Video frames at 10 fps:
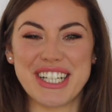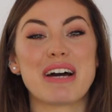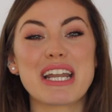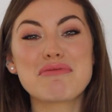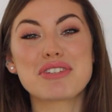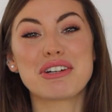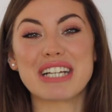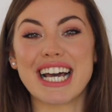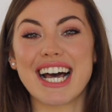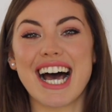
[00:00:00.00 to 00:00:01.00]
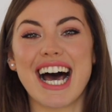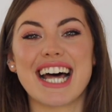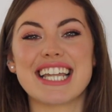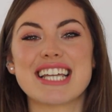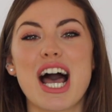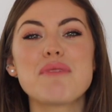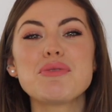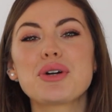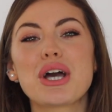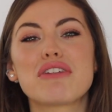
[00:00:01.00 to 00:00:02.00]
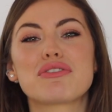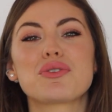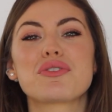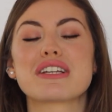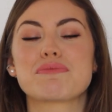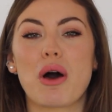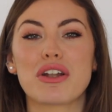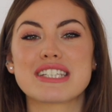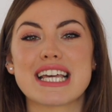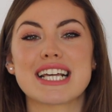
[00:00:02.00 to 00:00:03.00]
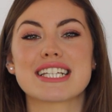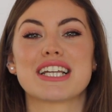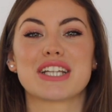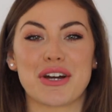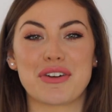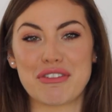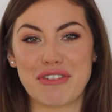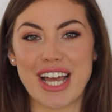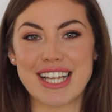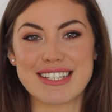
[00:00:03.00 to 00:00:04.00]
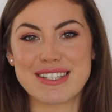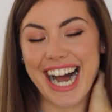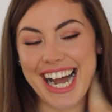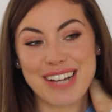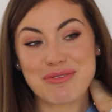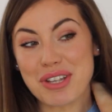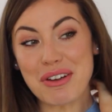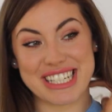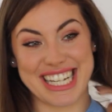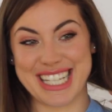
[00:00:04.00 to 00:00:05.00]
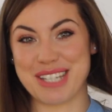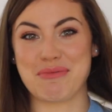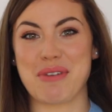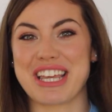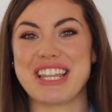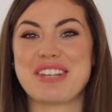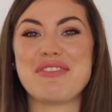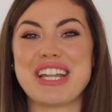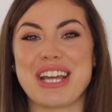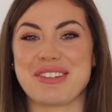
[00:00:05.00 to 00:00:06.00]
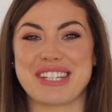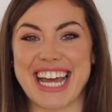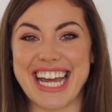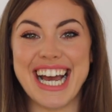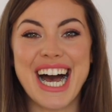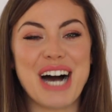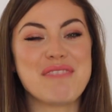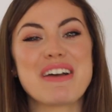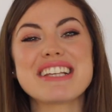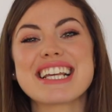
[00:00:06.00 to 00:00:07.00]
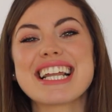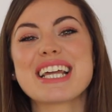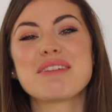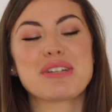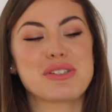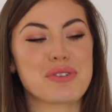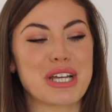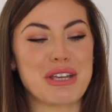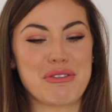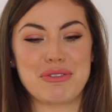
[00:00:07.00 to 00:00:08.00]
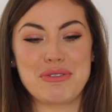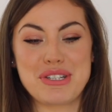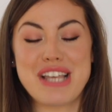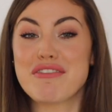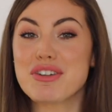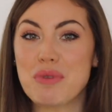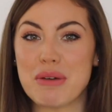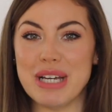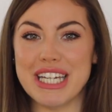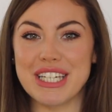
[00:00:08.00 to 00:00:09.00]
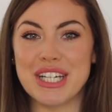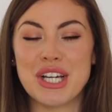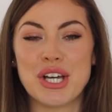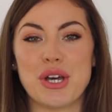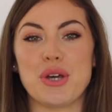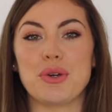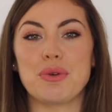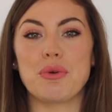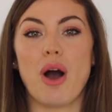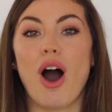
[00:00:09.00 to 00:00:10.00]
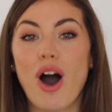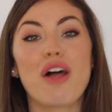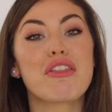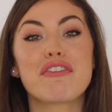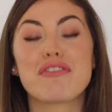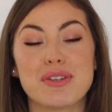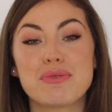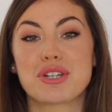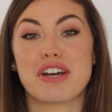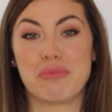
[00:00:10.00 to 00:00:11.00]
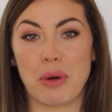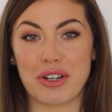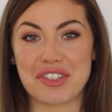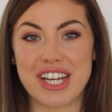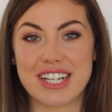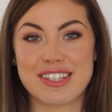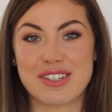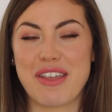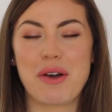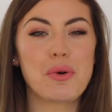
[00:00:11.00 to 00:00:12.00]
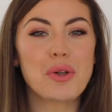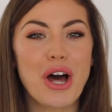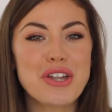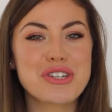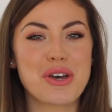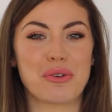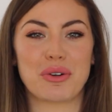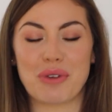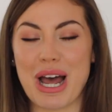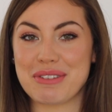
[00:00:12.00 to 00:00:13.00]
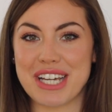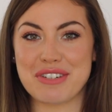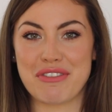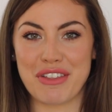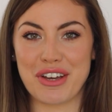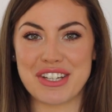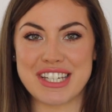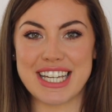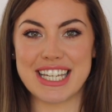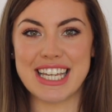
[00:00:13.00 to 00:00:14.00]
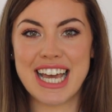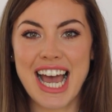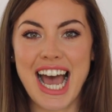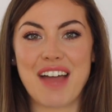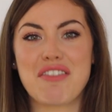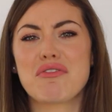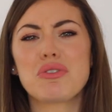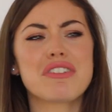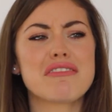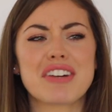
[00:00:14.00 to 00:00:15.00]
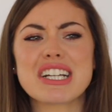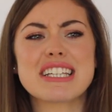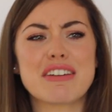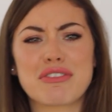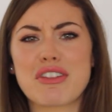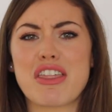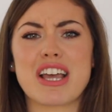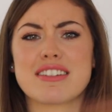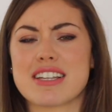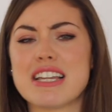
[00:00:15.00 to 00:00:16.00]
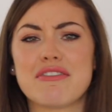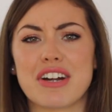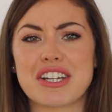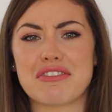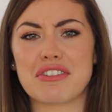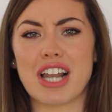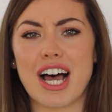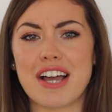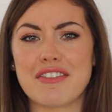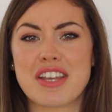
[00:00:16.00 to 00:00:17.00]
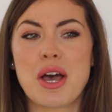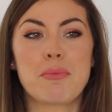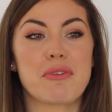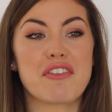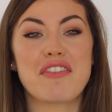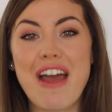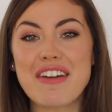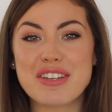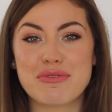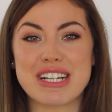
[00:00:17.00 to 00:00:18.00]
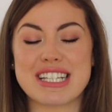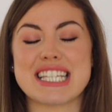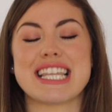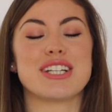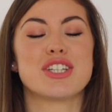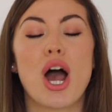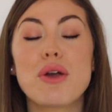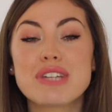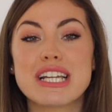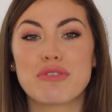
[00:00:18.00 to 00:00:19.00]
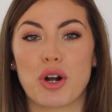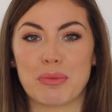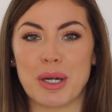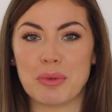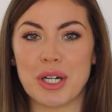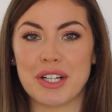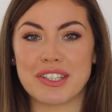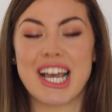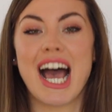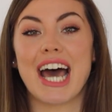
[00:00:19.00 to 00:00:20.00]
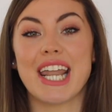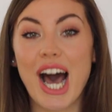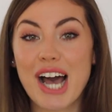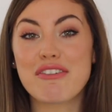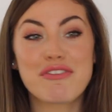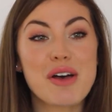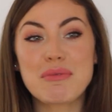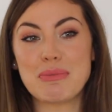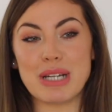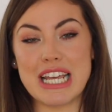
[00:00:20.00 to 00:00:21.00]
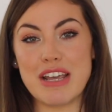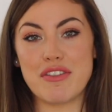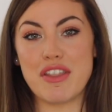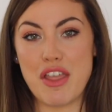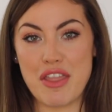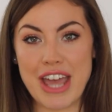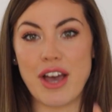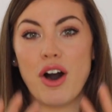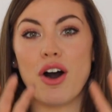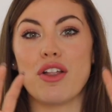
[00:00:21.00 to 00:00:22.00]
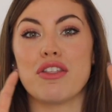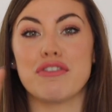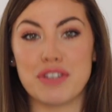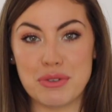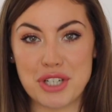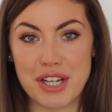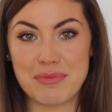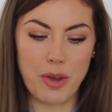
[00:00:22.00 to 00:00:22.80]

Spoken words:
My name's Julia and I'm your girl for all things politics and current affairs. I am so excited to be making this video today. I'm basically going to be talking you through 7 women who are the future of politics. So they're all under or around the age of 30 and they've all done very different things and lived very different lives, but for various reasons they totally rock my world and I firmly believe that they are the future.